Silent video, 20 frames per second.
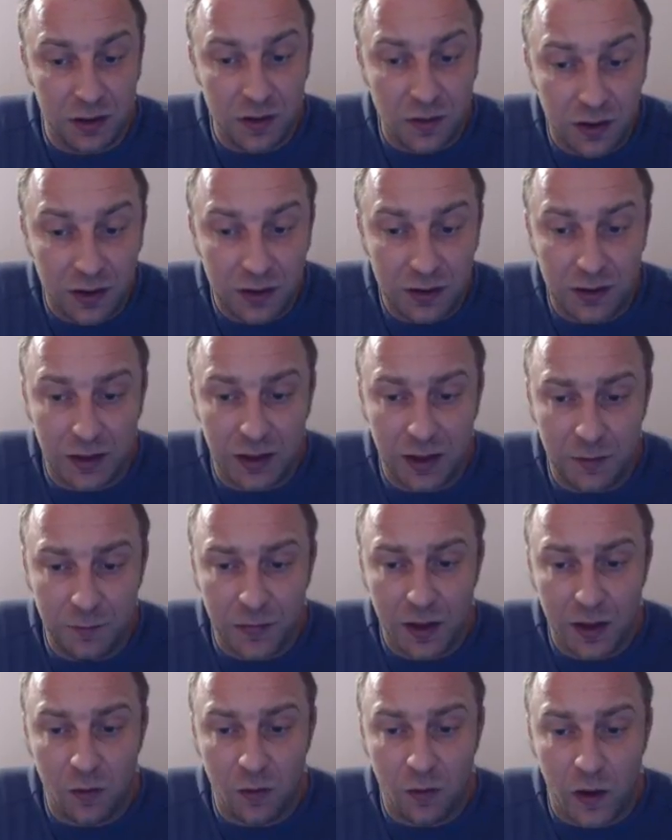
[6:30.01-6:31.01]
Here in the
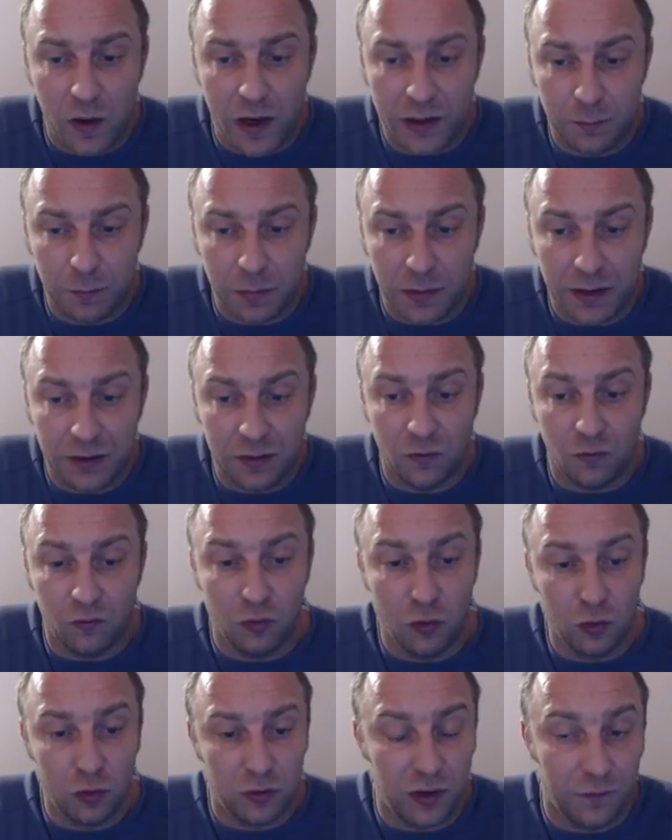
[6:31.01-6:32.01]
game, white played
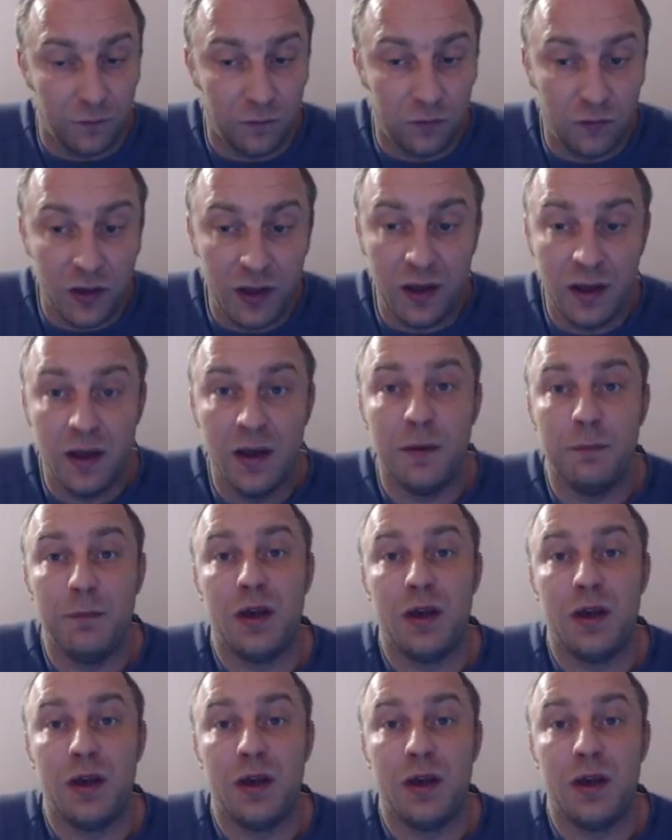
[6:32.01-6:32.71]
rook to f three,